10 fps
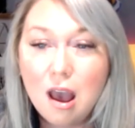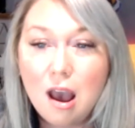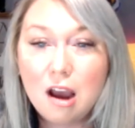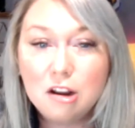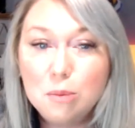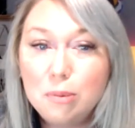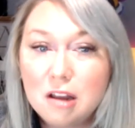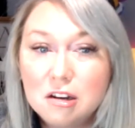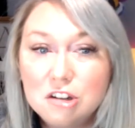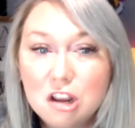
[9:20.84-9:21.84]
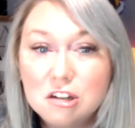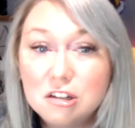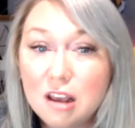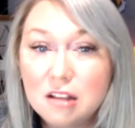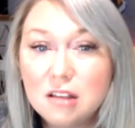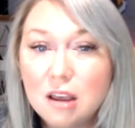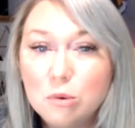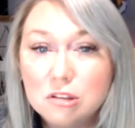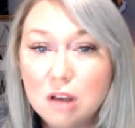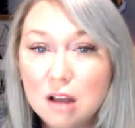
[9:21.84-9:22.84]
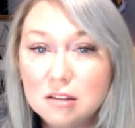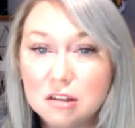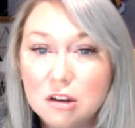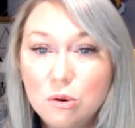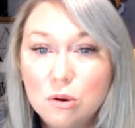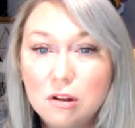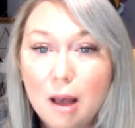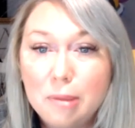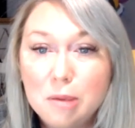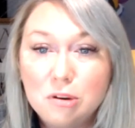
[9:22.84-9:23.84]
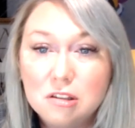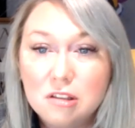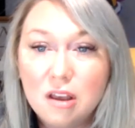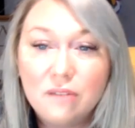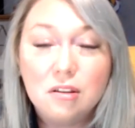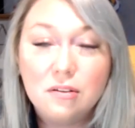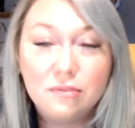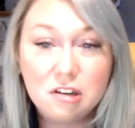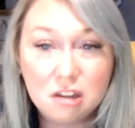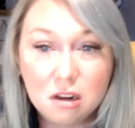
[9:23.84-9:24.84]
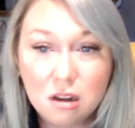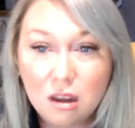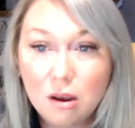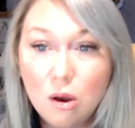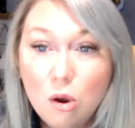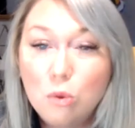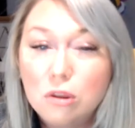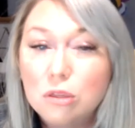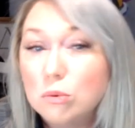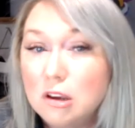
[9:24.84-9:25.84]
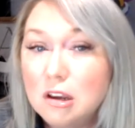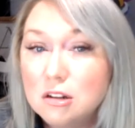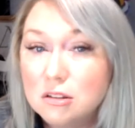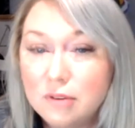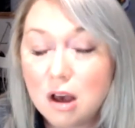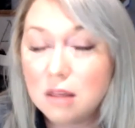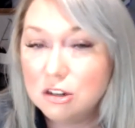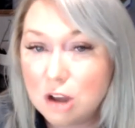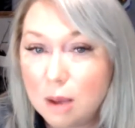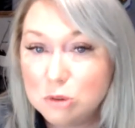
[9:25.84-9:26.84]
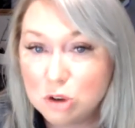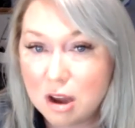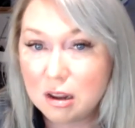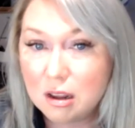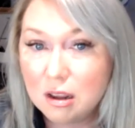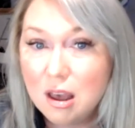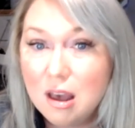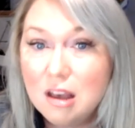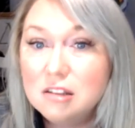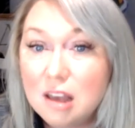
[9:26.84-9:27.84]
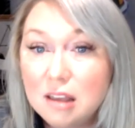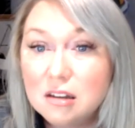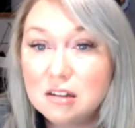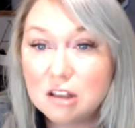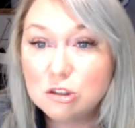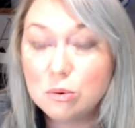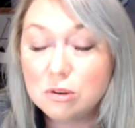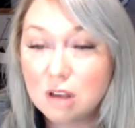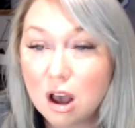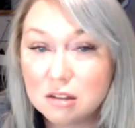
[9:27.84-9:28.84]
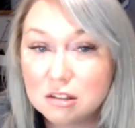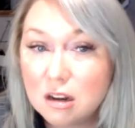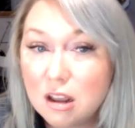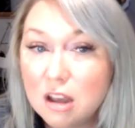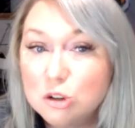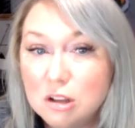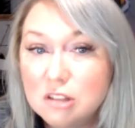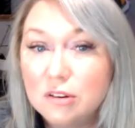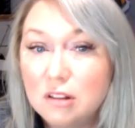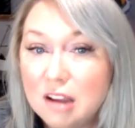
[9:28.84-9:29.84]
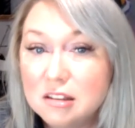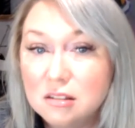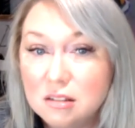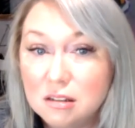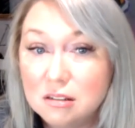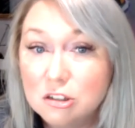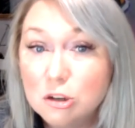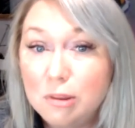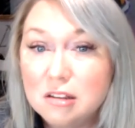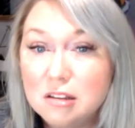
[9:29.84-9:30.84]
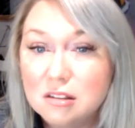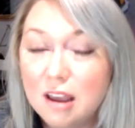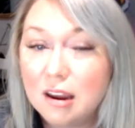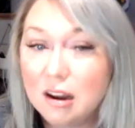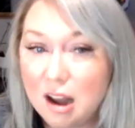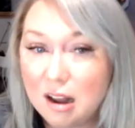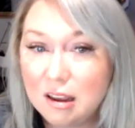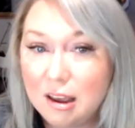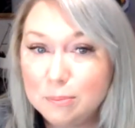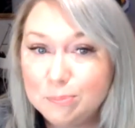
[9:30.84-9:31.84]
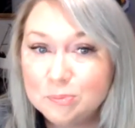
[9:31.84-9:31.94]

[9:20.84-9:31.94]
How do you plan to change states like Wisconsin, who allow people to sit for their vt with three years of on-the-job training, take the test through Wisconsin, and transfer licenses to places like Connecticut?